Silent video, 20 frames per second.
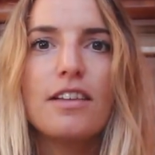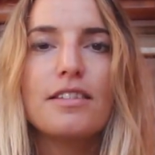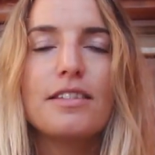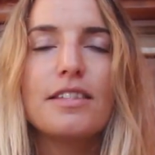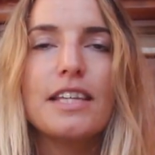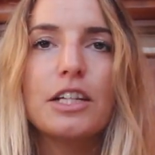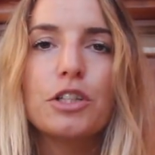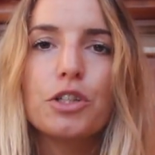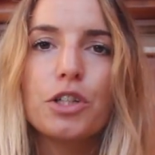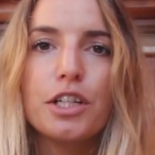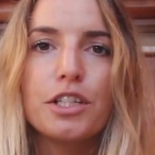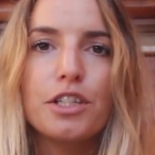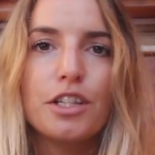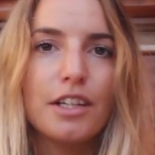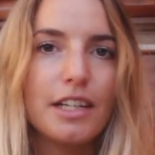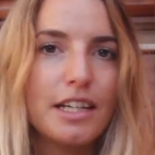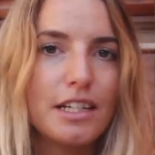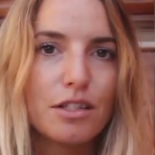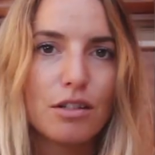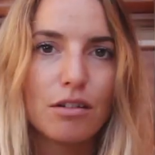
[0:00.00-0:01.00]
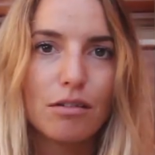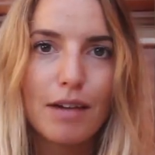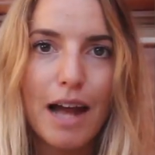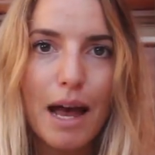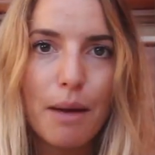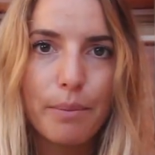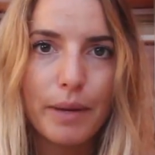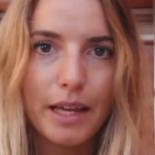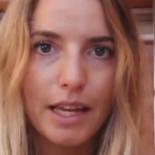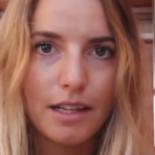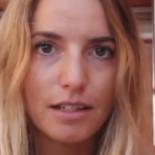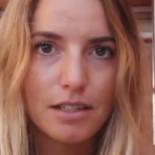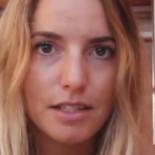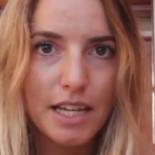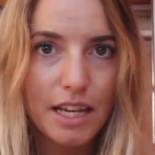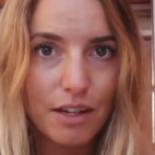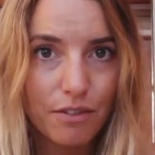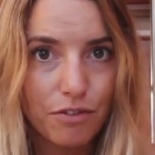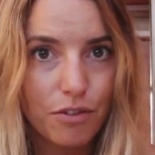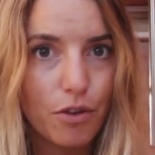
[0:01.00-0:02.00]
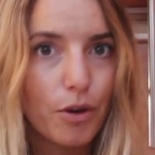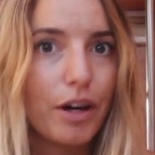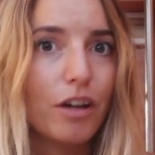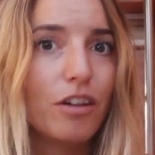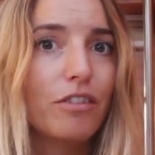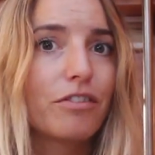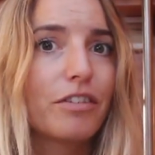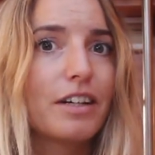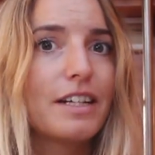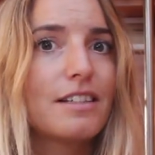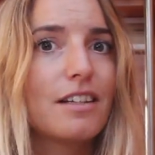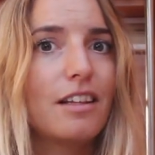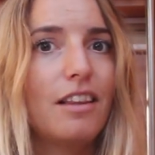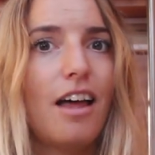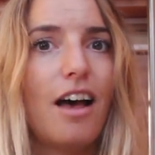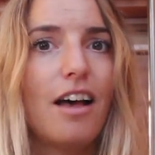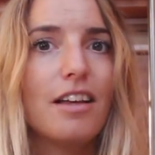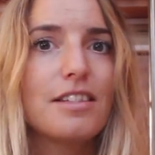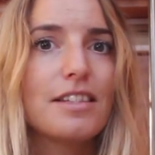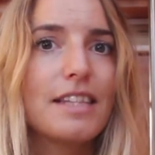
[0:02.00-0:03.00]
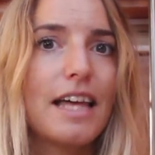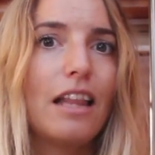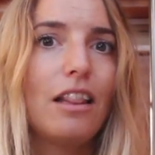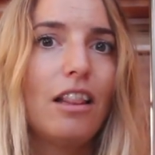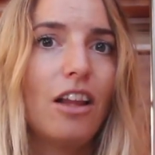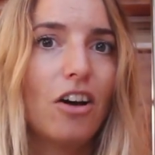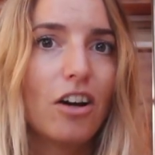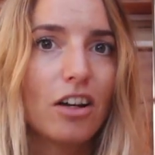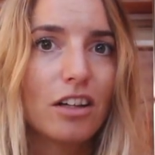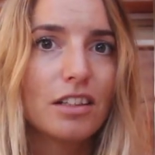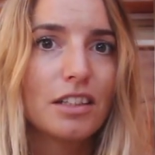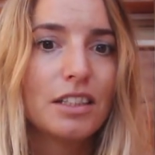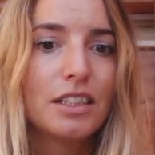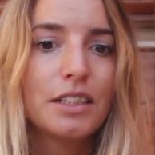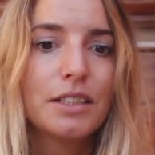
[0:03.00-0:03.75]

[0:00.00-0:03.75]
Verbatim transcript: Citrus you need to wrap in tin foil for it to last that long.